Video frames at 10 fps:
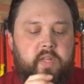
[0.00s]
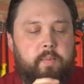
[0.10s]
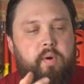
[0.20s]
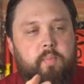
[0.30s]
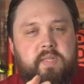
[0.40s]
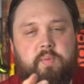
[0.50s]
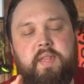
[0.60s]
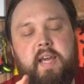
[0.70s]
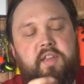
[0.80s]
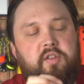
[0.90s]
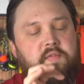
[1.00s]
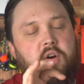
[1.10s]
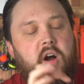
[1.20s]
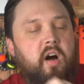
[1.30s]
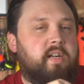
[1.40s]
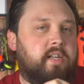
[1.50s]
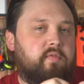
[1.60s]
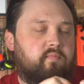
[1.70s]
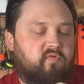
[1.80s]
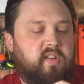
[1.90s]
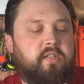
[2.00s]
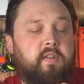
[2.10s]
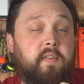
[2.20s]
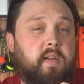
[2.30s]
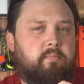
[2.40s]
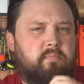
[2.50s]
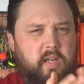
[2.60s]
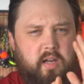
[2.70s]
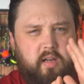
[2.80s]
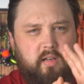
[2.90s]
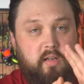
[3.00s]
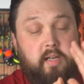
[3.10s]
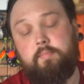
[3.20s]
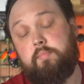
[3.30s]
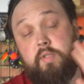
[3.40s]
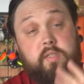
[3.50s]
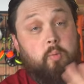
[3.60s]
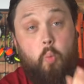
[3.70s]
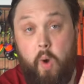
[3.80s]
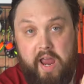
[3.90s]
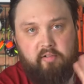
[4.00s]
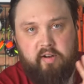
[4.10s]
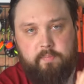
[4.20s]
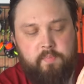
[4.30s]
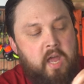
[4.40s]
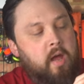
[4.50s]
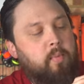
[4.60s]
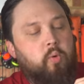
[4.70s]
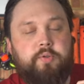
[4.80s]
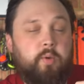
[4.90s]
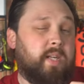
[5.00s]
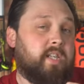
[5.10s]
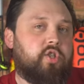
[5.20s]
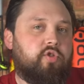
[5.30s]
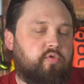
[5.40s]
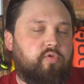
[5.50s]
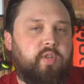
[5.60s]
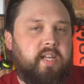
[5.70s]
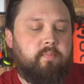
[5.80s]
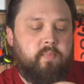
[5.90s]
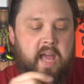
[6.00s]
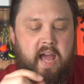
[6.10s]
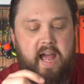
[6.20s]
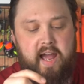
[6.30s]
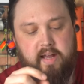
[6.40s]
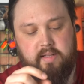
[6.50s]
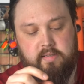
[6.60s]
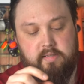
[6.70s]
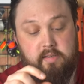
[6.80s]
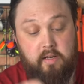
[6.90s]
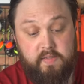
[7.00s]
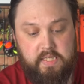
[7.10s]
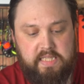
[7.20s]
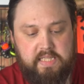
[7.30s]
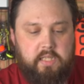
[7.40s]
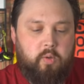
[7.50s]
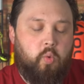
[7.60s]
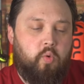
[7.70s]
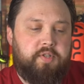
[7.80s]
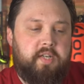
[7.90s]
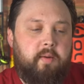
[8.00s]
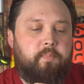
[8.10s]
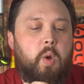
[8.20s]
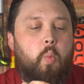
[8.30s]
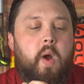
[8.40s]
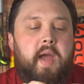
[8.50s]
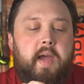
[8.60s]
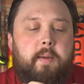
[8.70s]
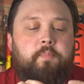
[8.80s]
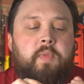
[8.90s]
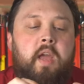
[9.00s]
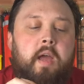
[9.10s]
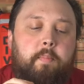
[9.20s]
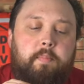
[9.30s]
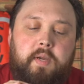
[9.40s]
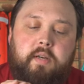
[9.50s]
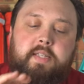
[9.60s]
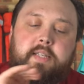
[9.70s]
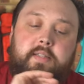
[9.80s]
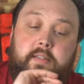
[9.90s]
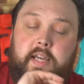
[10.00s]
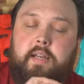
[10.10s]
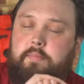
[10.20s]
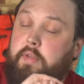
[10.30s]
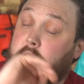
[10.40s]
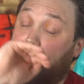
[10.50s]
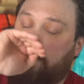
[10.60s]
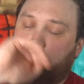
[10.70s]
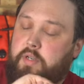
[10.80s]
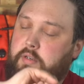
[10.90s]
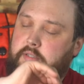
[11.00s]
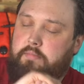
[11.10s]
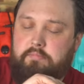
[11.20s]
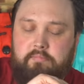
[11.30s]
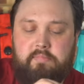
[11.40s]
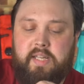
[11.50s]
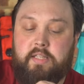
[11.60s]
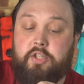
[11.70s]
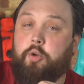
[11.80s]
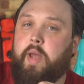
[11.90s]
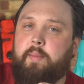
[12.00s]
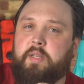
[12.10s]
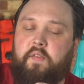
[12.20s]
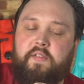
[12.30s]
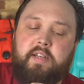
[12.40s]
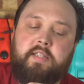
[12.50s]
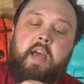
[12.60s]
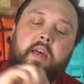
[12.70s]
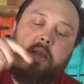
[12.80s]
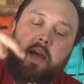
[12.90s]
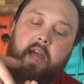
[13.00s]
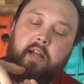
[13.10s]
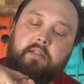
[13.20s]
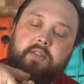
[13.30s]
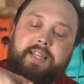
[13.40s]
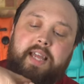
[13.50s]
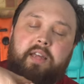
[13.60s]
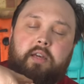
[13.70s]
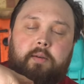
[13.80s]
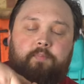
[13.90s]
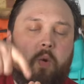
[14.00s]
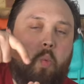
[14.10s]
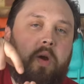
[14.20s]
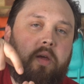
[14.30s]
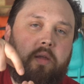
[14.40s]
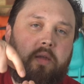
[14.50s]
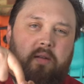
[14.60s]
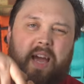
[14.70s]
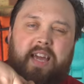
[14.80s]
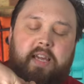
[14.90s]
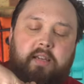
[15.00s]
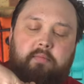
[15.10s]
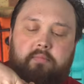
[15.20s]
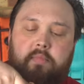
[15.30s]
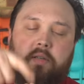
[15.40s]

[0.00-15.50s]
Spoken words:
the problem is with that, you've got a higher risk of it like just wearing, but also extruding. And I've seen this in the water where, because it's that, again, because it's two hemispheres, they're held together with a,